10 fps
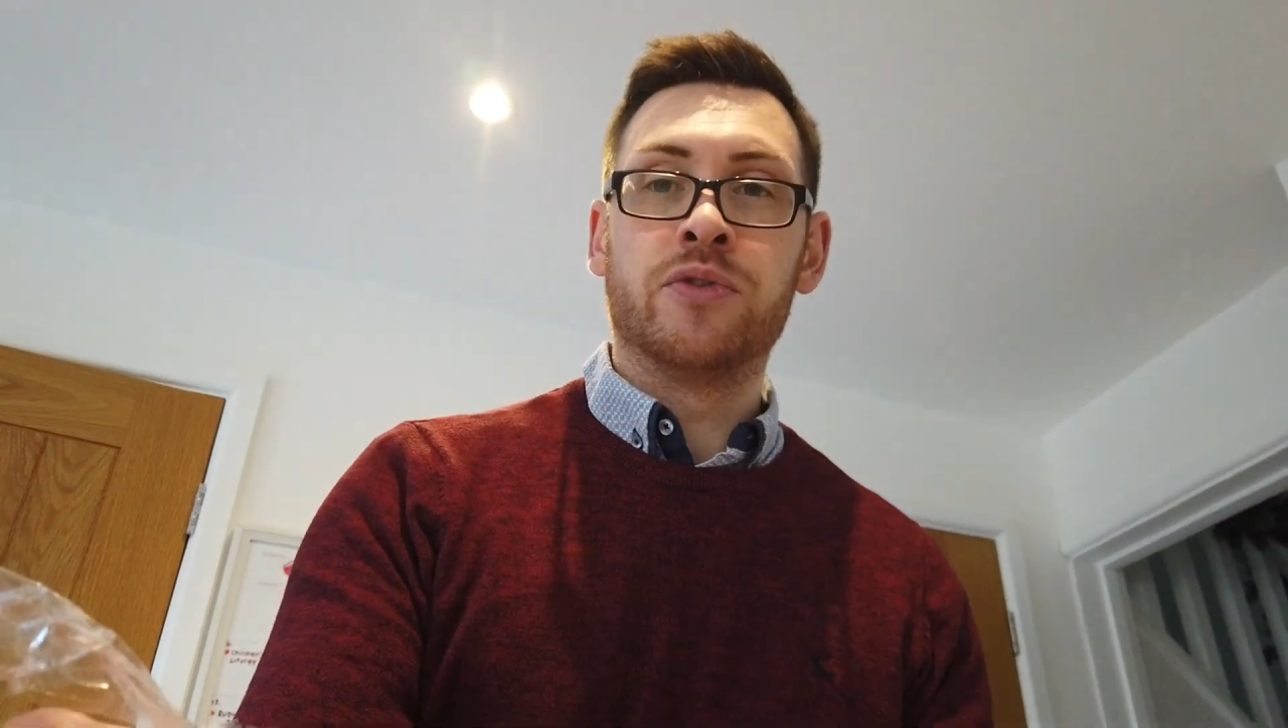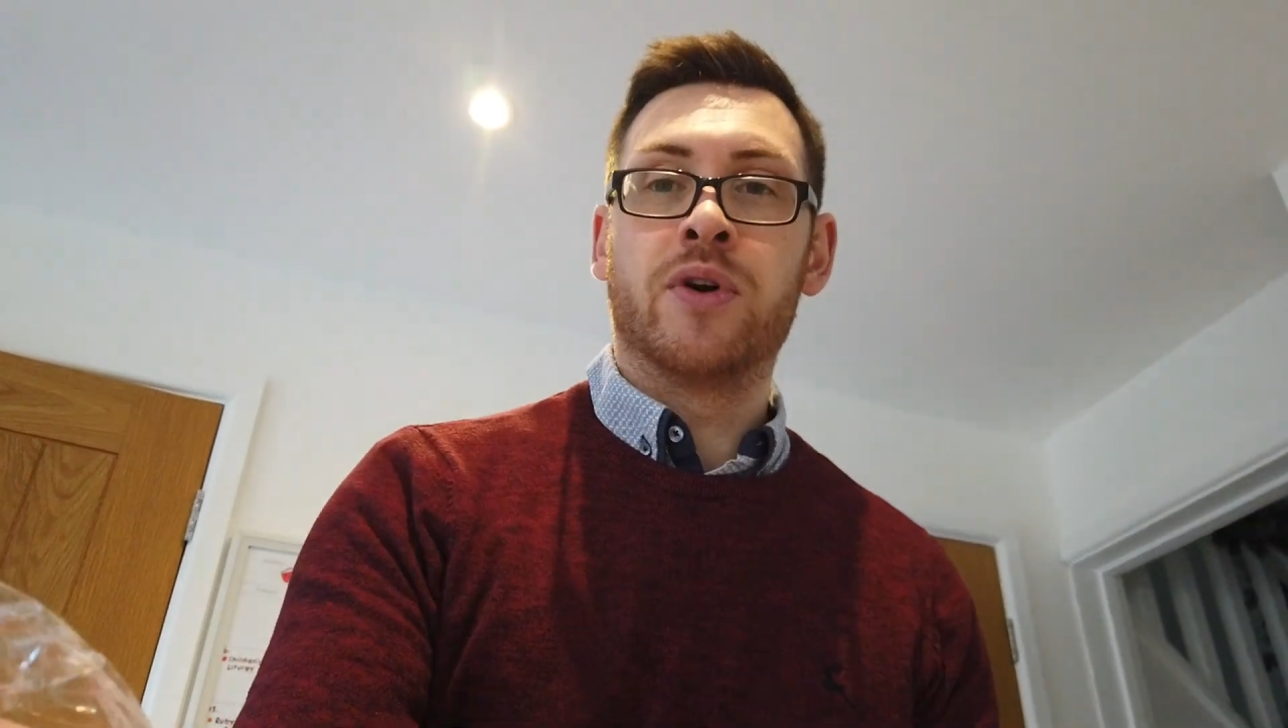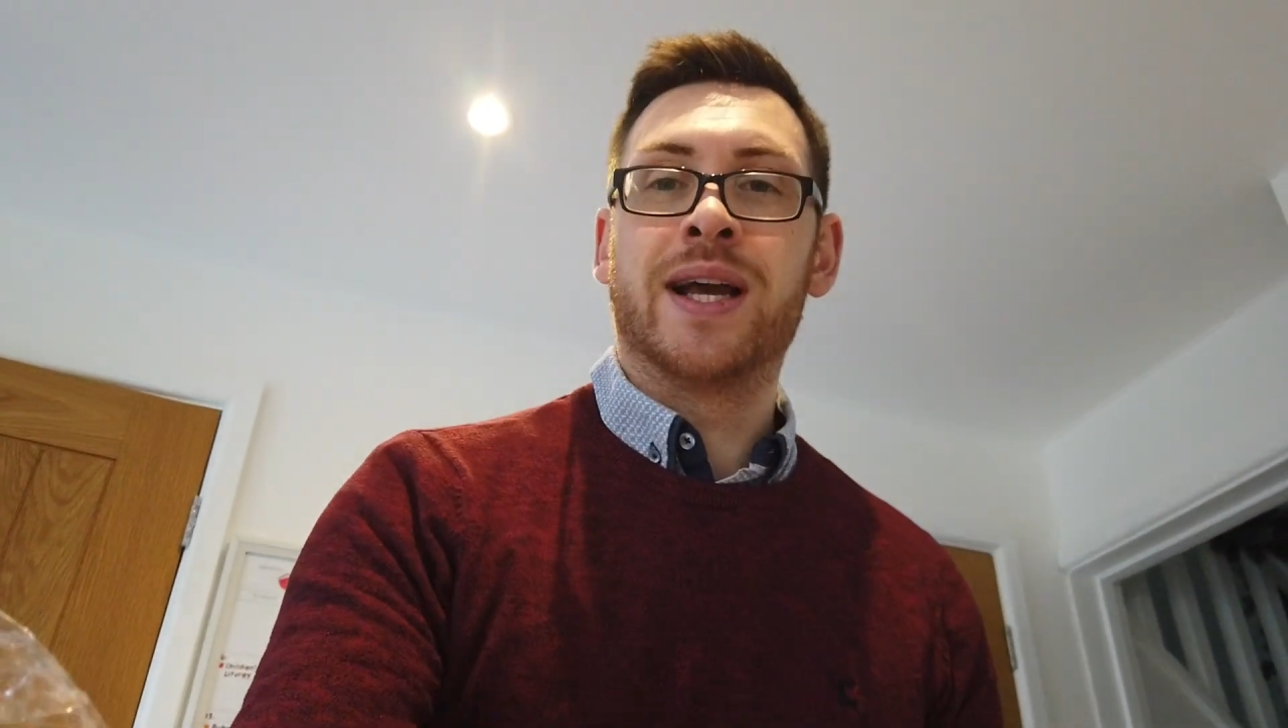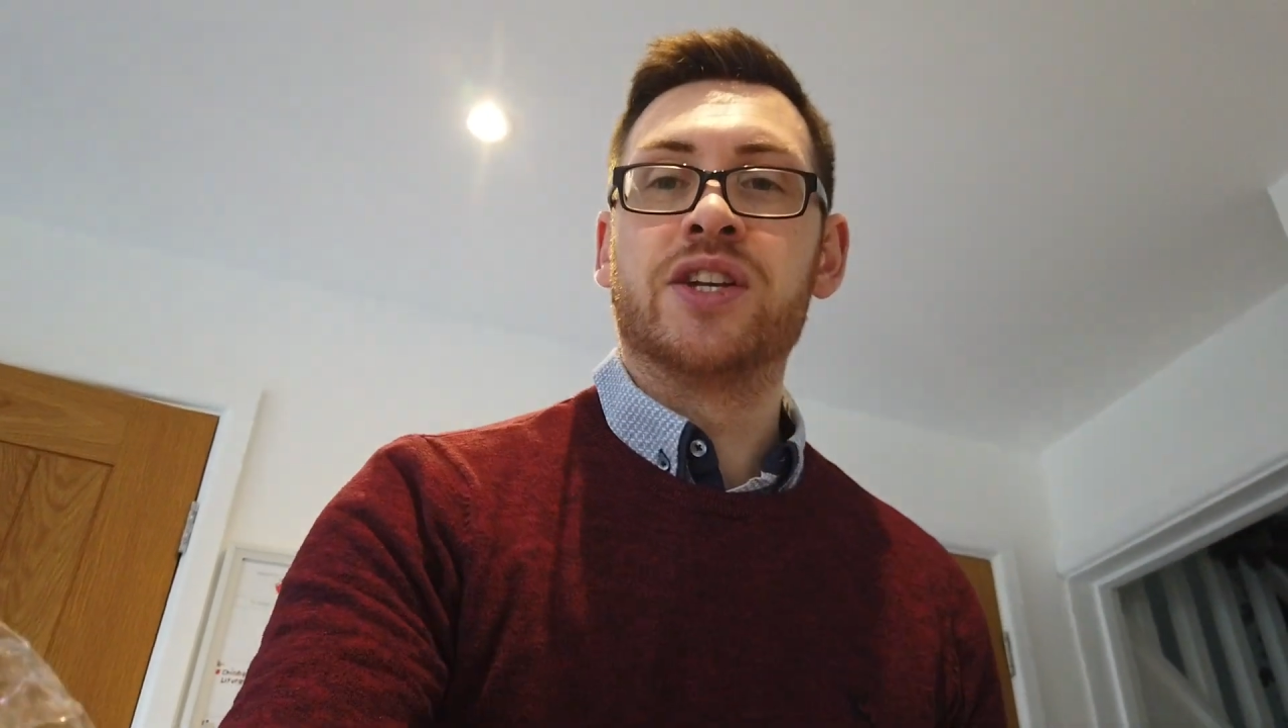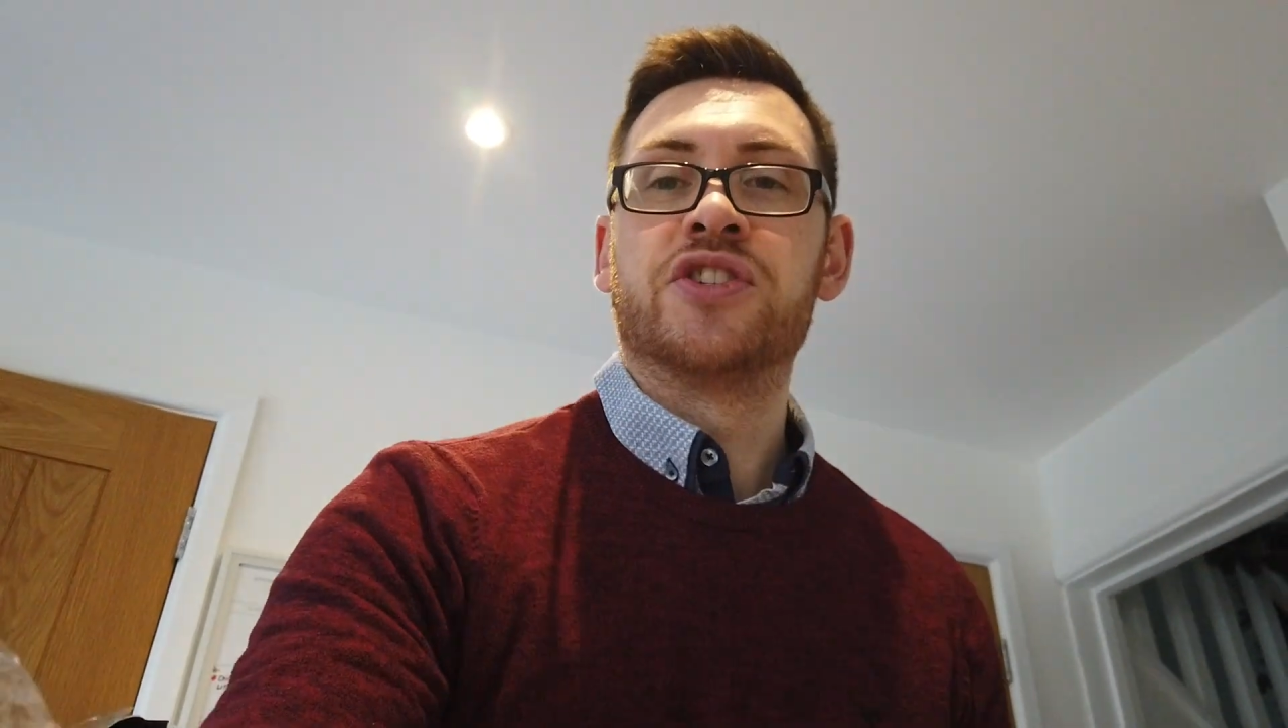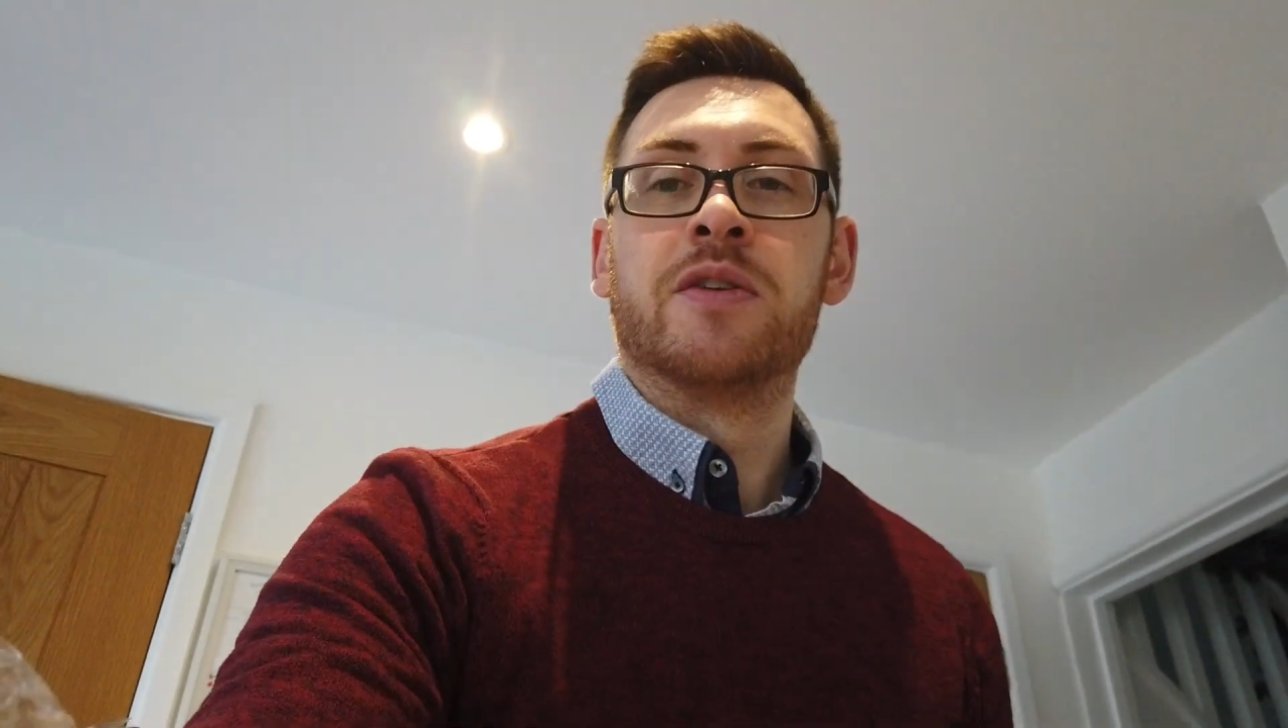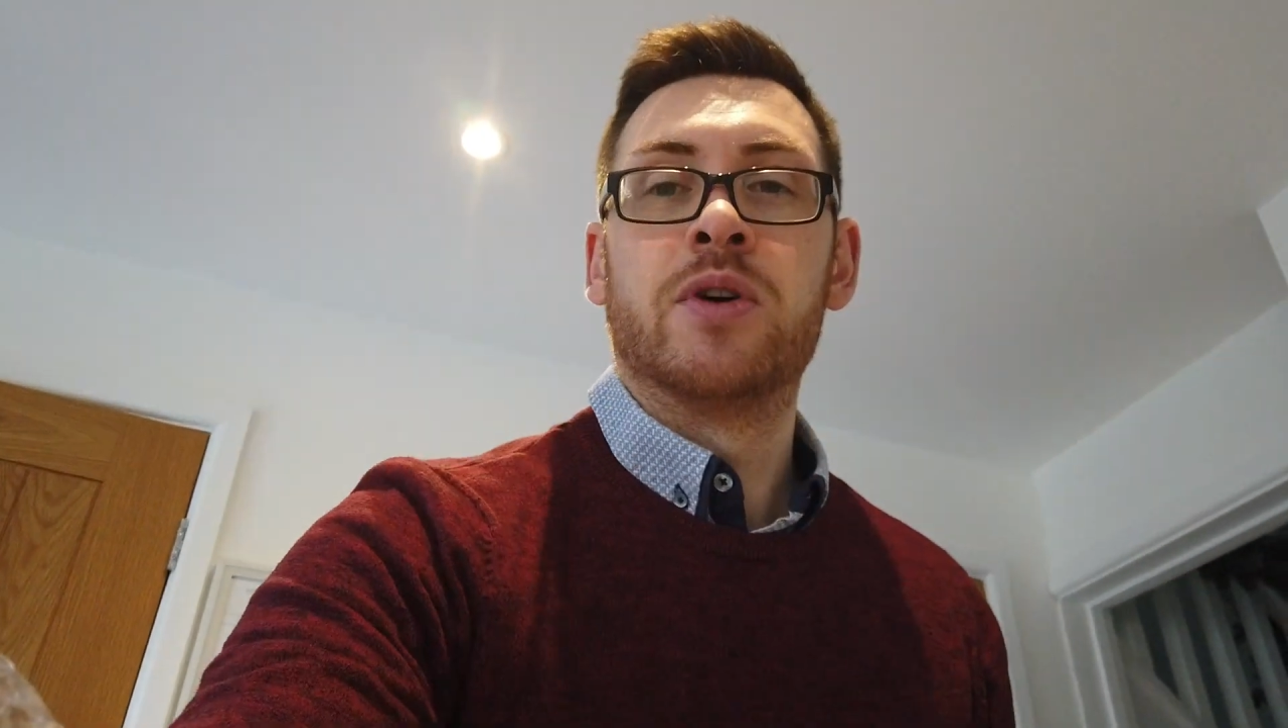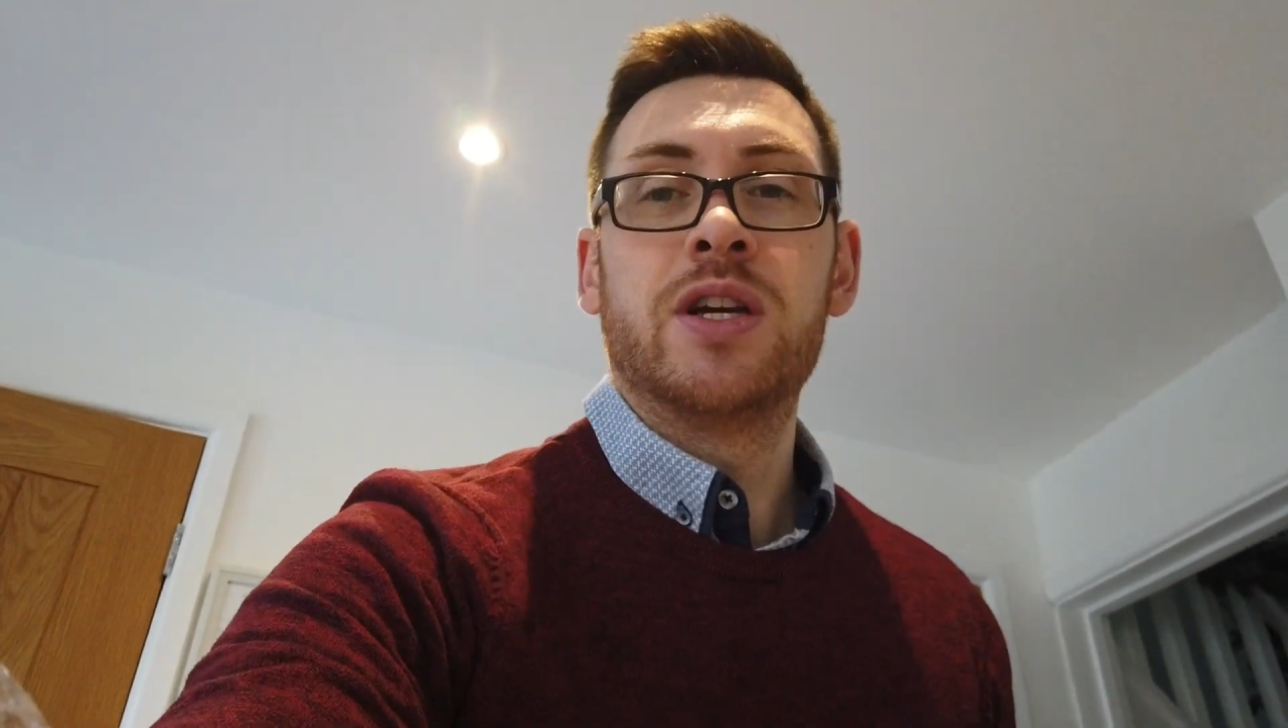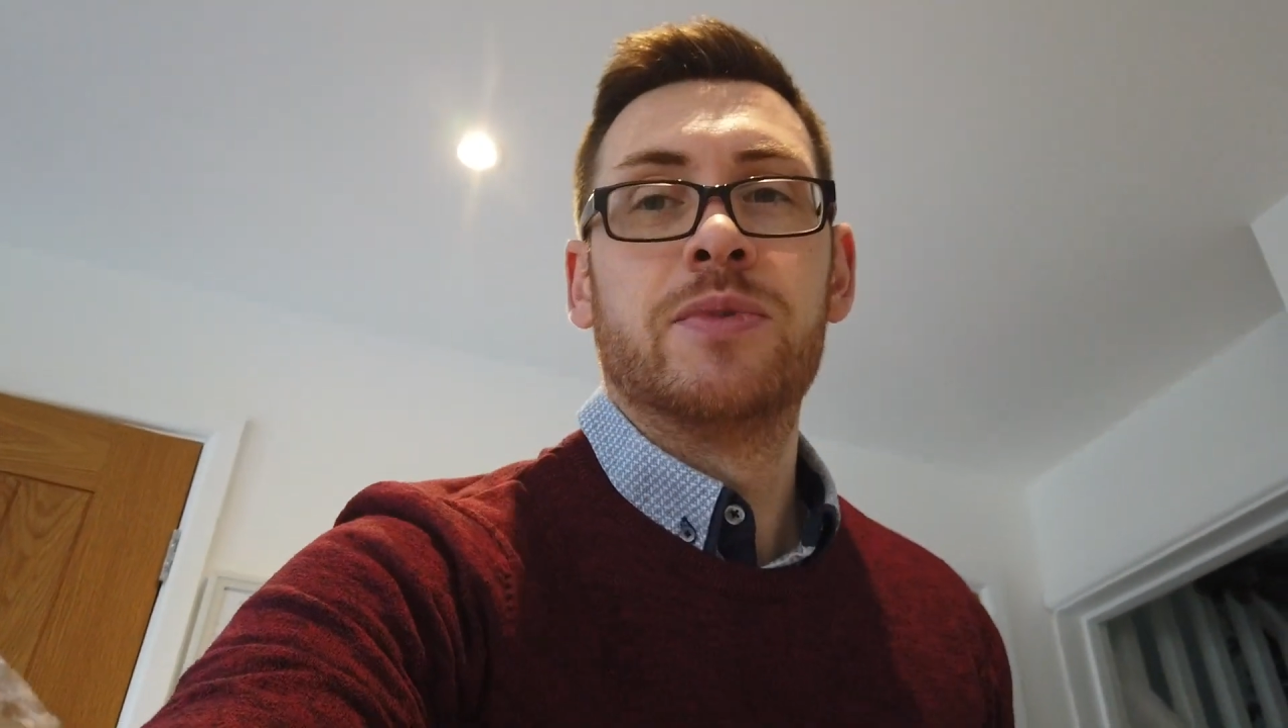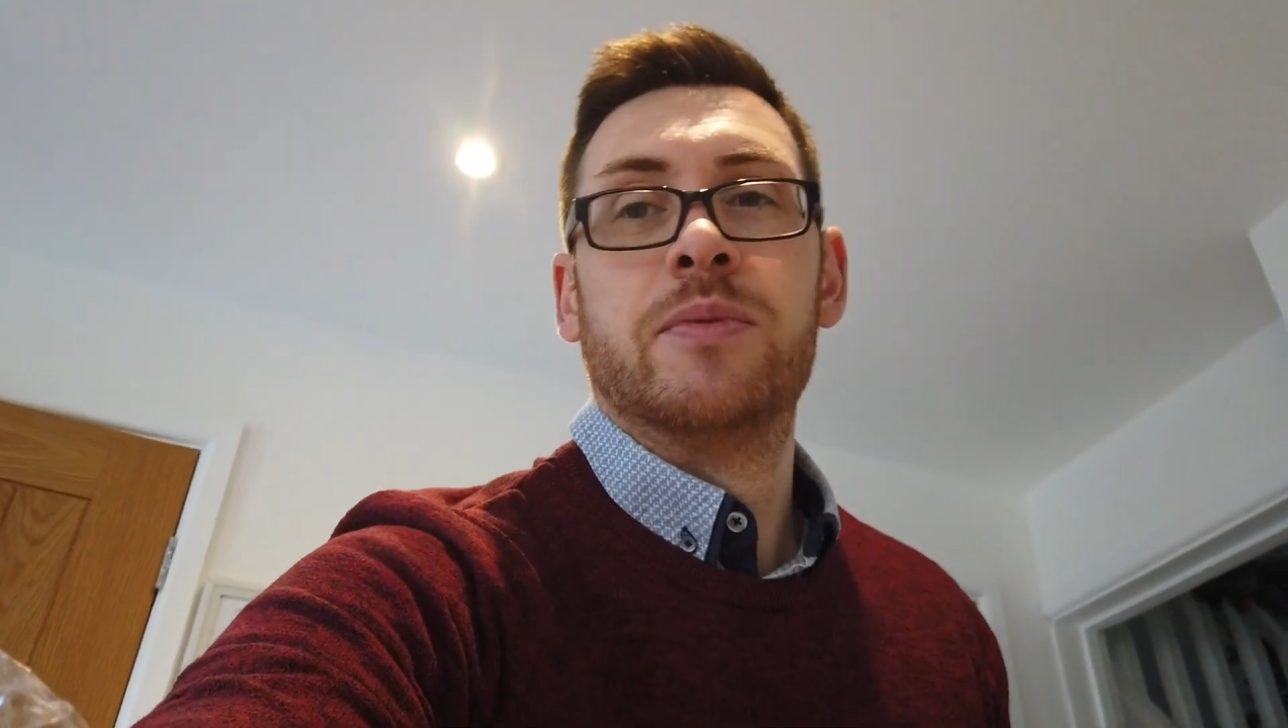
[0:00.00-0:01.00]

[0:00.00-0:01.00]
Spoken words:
not HDMI,